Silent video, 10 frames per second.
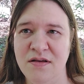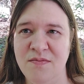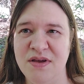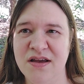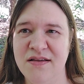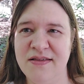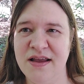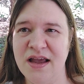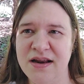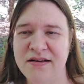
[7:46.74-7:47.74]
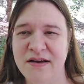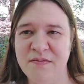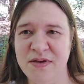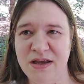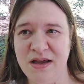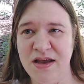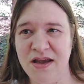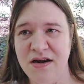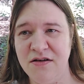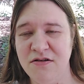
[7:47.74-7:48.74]
because they end up being
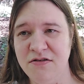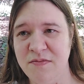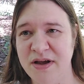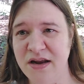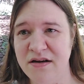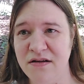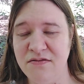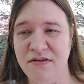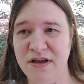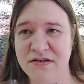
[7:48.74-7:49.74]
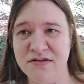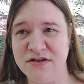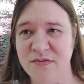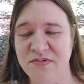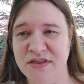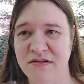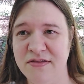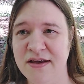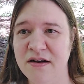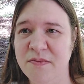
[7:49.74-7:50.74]
in a codependent relationship with their
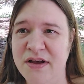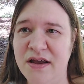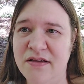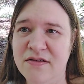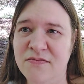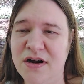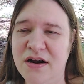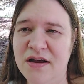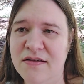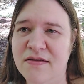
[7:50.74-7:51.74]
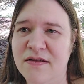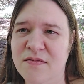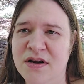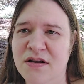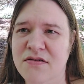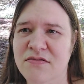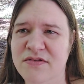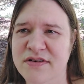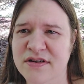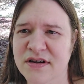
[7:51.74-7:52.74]
therapist, whereas somebody who
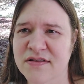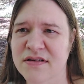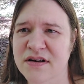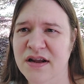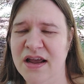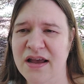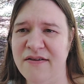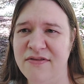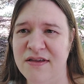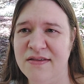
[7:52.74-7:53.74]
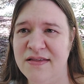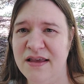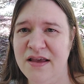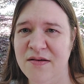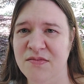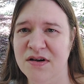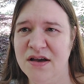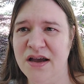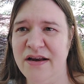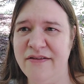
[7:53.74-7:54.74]
doesn't have these same
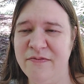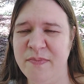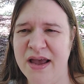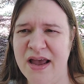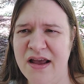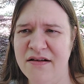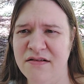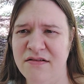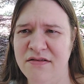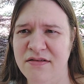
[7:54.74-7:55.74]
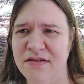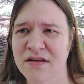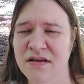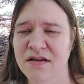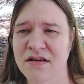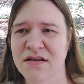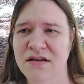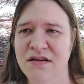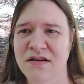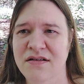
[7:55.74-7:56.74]
kind of patterns
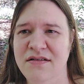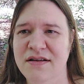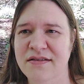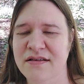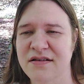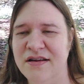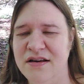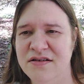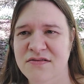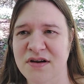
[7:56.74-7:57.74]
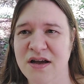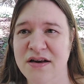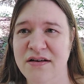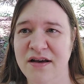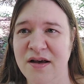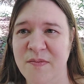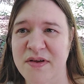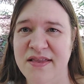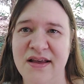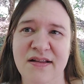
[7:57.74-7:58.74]
doesn't tend to end up
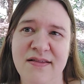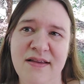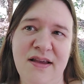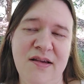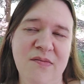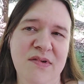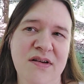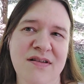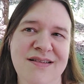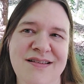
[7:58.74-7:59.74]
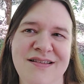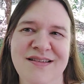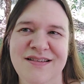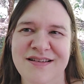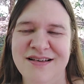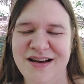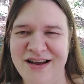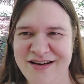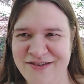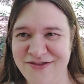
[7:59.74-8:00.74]
in that same
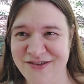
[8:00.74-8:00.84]
kind of